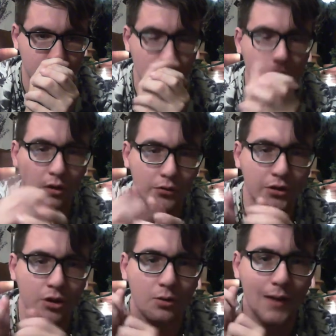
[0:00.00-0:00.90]

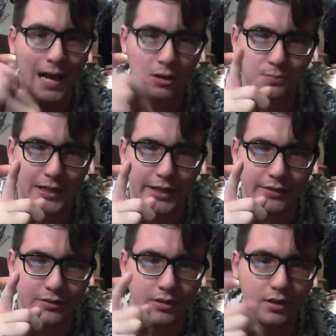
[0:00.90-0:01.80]
Also,
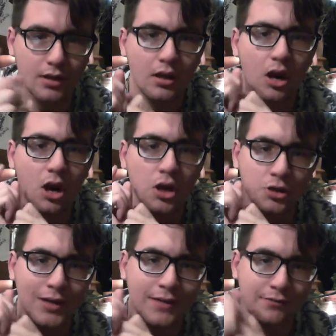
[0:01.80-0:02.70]
houseplants are
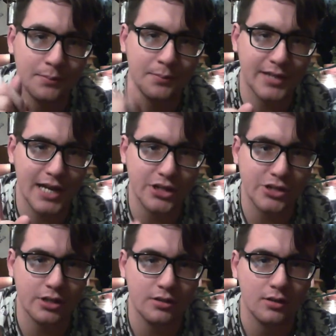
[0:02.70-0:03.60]
great for
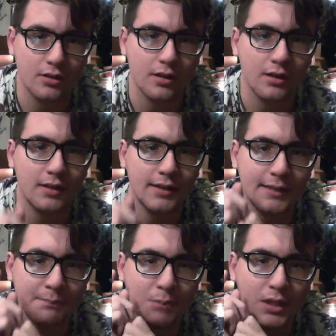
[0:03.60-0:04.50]
protection.
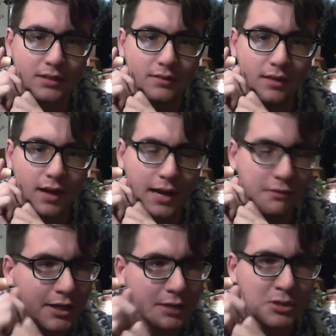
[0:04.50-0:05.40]
But I
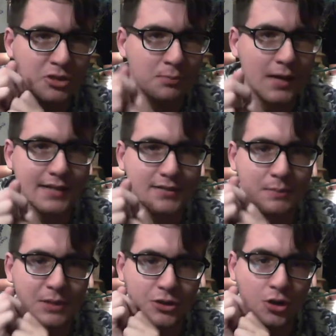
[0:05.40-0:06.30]
recommend you buy
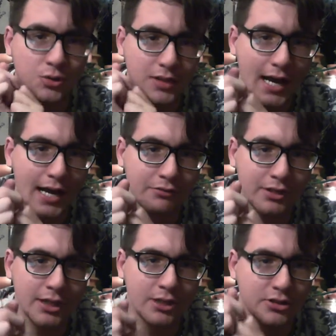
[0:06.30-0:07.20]
some that don't die every
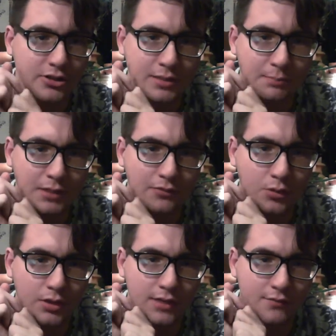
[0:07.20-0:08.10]
year, just simply
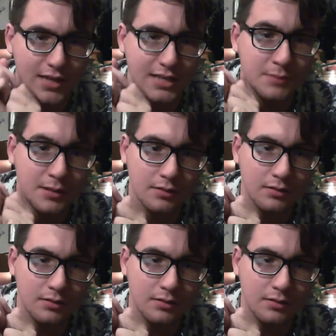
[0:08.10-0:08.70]
for the investment